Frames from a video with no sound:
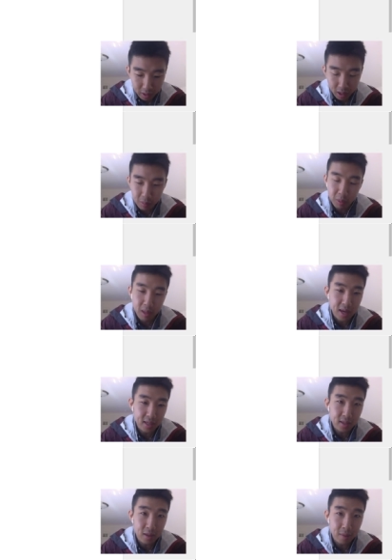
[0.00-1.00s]
A lot of people
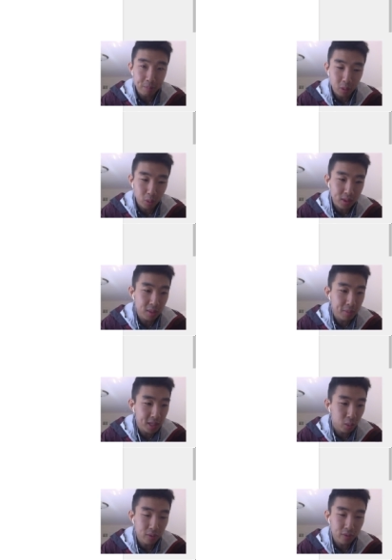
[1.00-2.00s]
ask, what's the
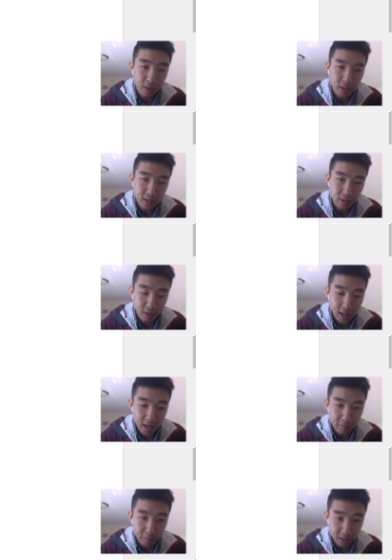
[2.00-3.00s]
best one for this or
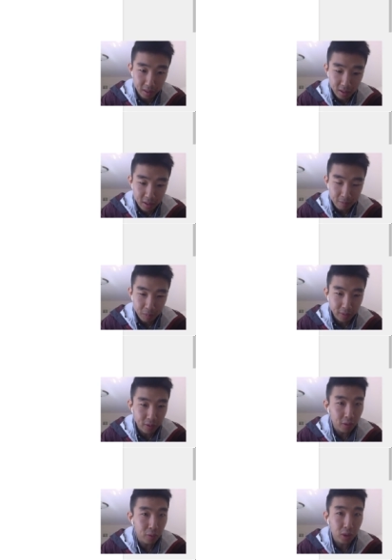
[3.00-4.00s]
that? But
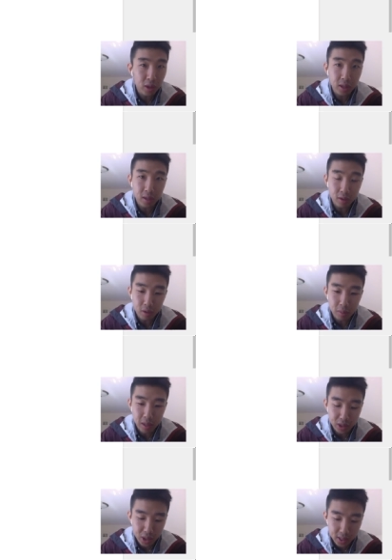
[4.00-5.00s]
if you're really a noob
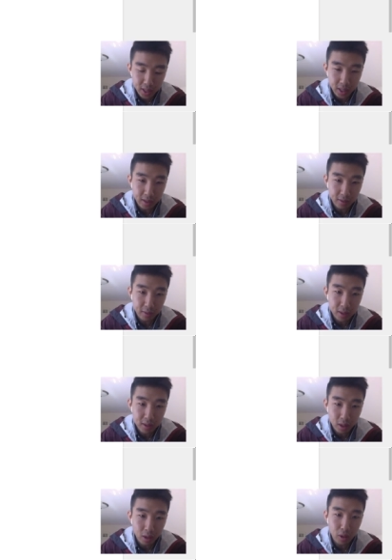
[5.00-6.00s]
and just getting into
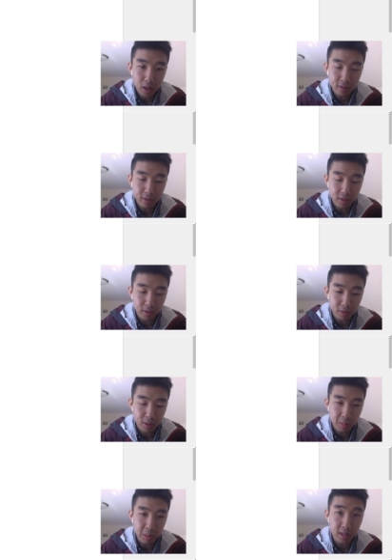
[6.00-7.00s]
this, all you have to do
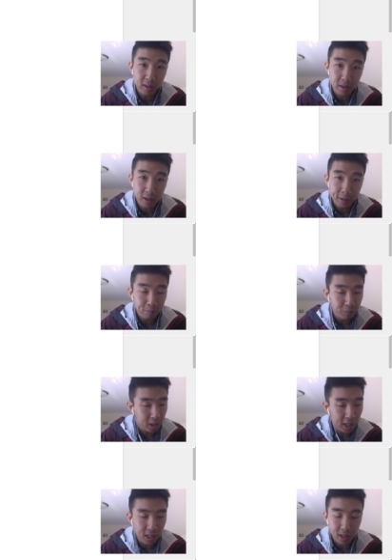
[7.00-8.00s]
is pick
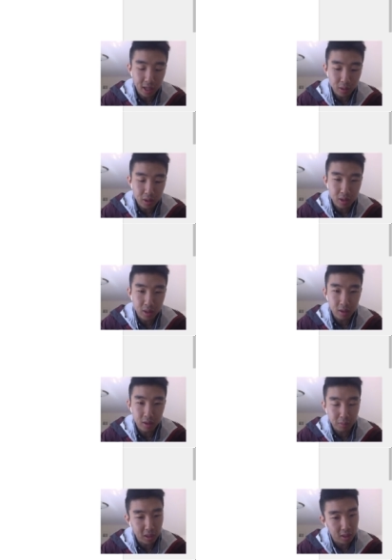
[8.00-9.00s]
any language and it'll
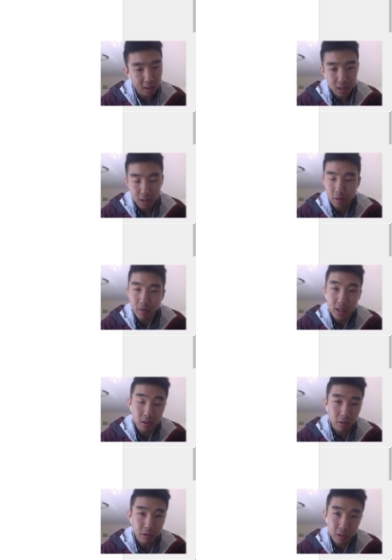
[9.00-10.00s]
be just your
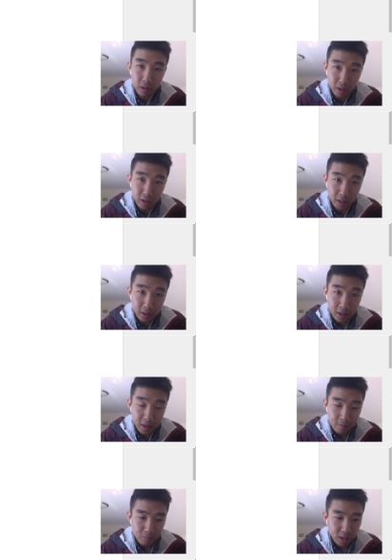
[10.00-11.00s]
vessel for learning.
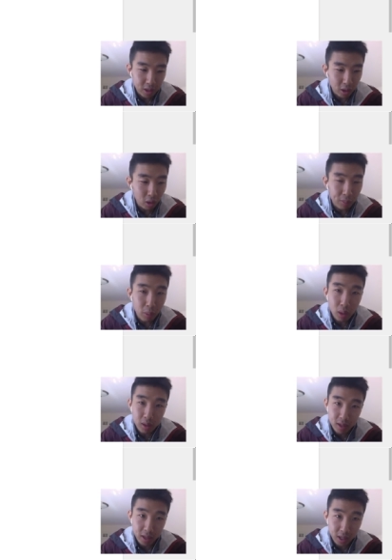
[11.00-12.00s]
And the whole point
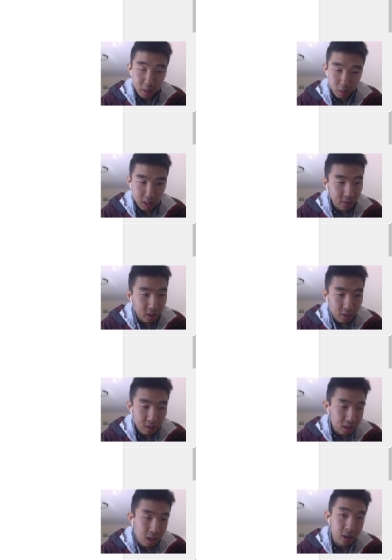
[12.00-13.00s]
of that language, even if
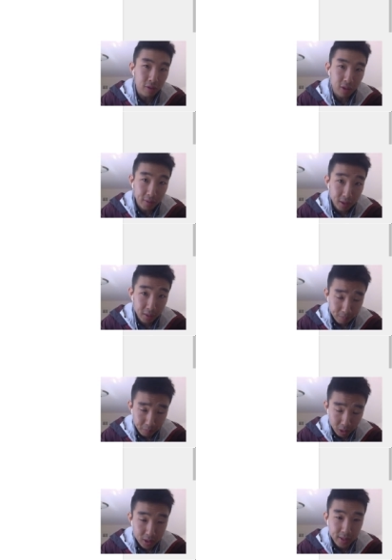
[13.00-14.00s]
it's not your favorite,
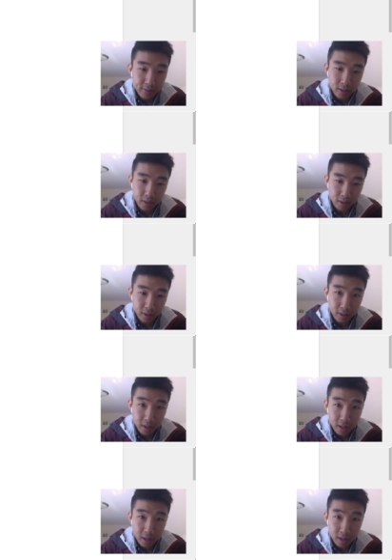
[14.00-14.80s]
you just have to learn